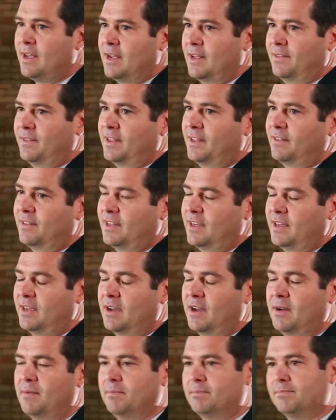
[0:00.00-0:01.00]
And then
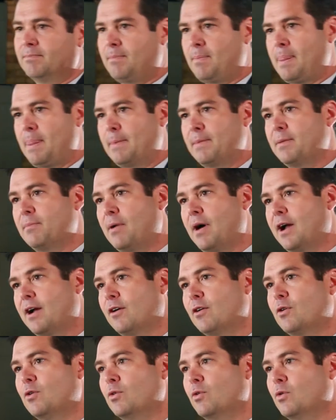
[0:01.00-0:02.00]
the
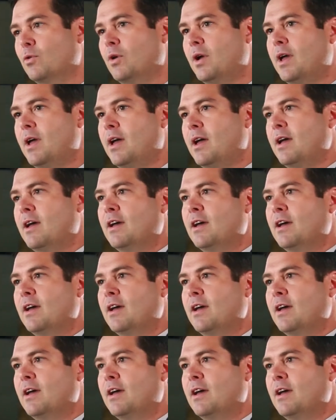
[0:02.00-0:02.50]
buyer who